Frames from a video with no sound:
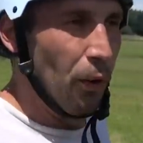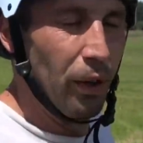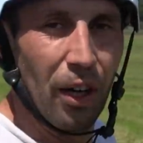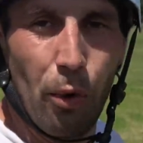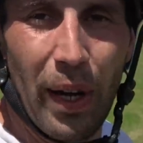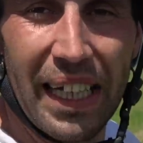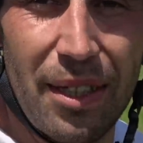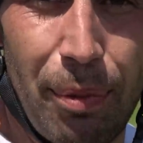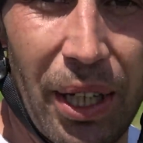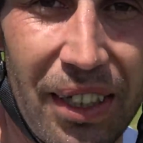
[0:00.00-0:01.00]
We're at Wake
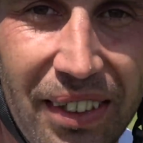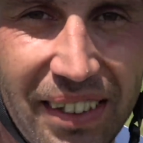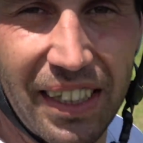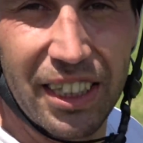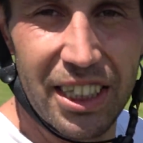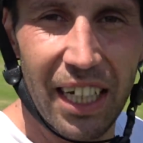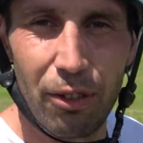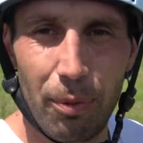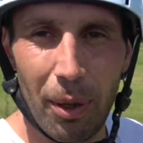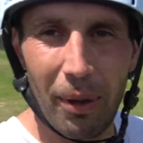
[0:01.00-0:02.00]
the Puddles in the Czech
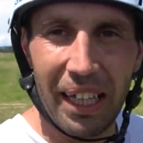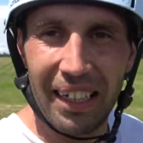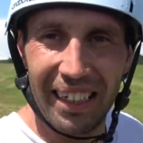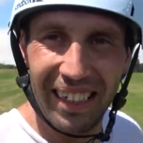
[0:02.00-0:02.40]
Republic.